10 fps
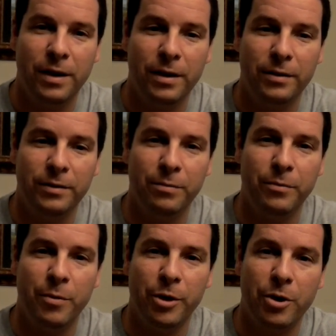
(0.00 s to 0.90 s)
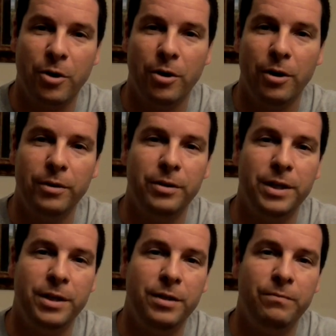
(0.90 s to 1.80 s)
the memory card,
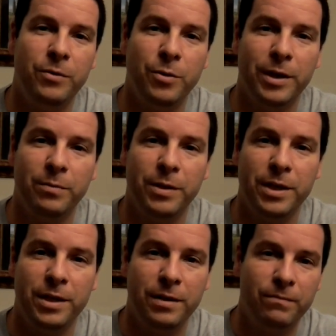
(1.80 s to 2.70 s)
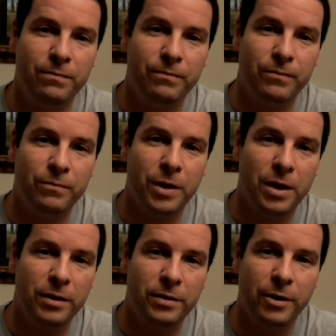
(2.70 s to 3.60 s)
the USB
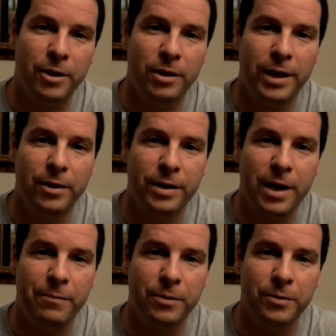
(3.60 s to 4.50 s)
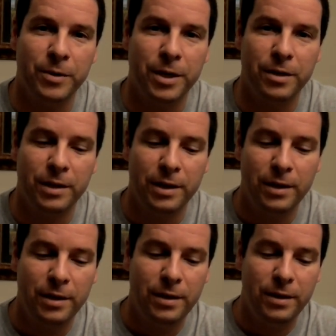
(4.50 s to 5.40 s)
cigarette lighter adapter as well,
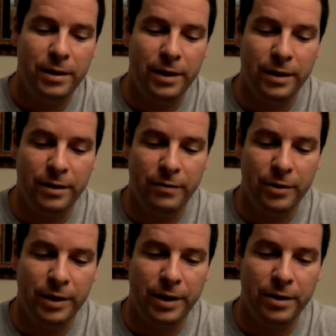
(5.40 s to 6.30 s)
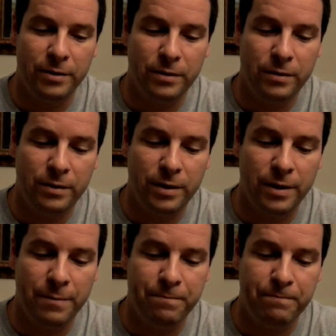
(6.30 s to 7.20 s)
and everything else.
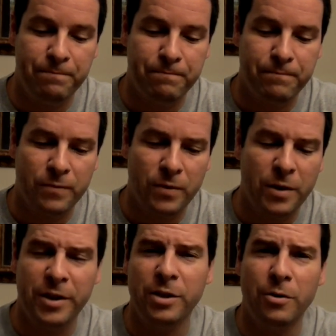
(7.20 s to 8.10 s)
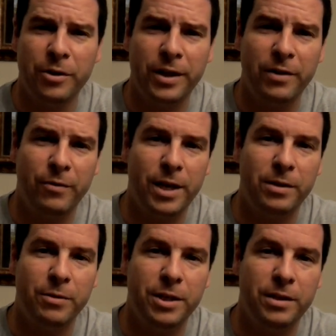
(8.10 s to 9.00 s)
I think the only thing I forgot to
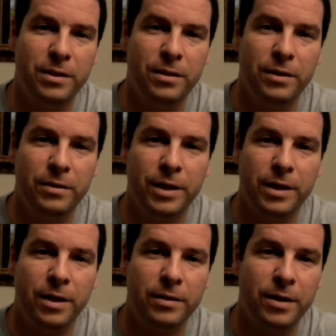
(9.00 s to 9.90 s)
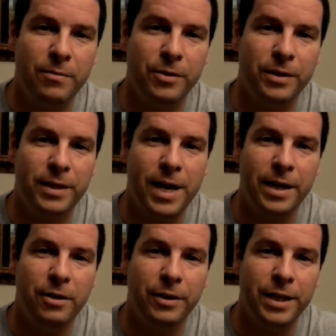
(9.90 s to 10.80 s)
mention is that it does come with a static
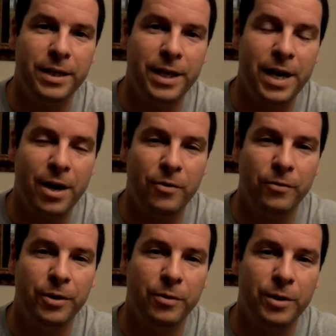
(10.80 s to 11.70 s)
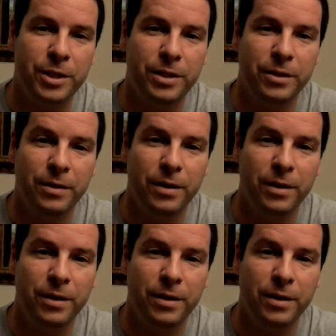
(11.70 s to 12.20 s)
cling decal for your windshield,